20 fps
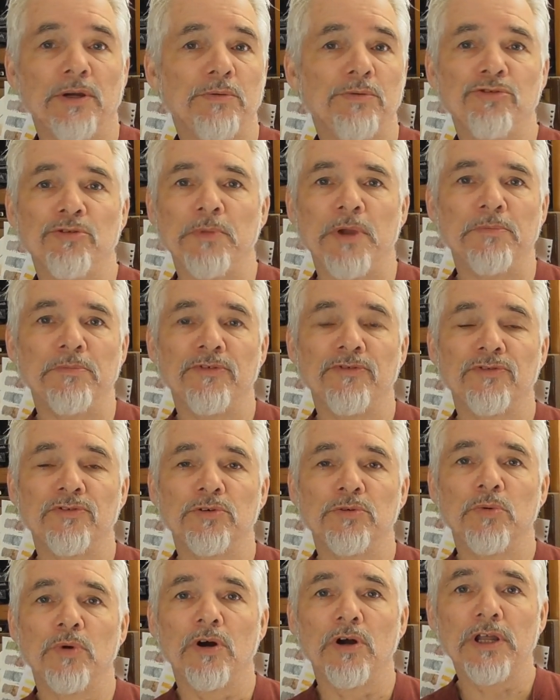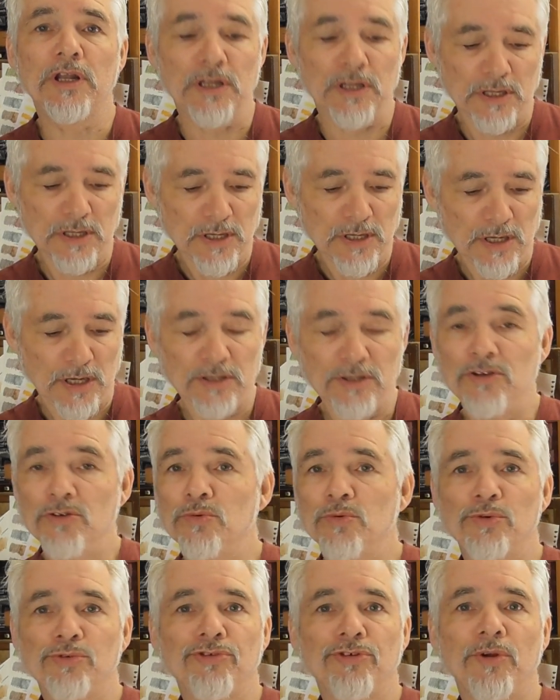I was a member for a while, and
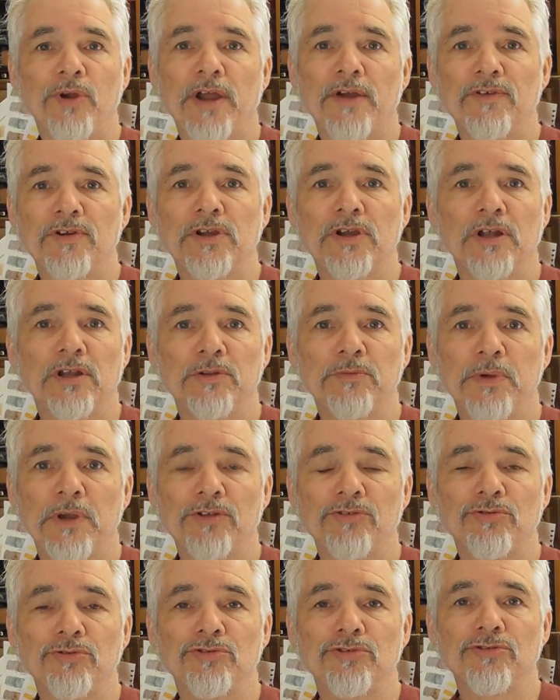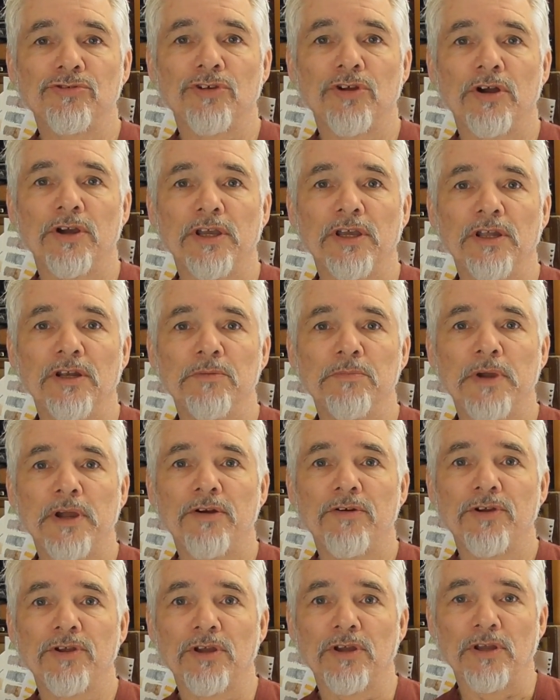you also have a Coloured Pencil Society in
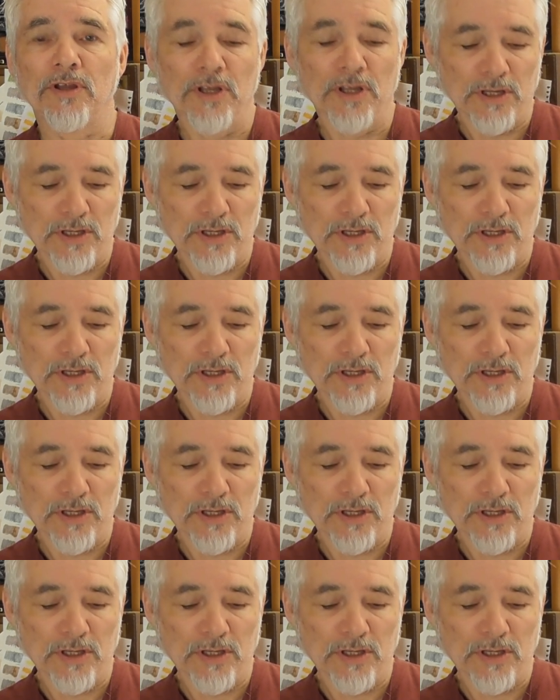America.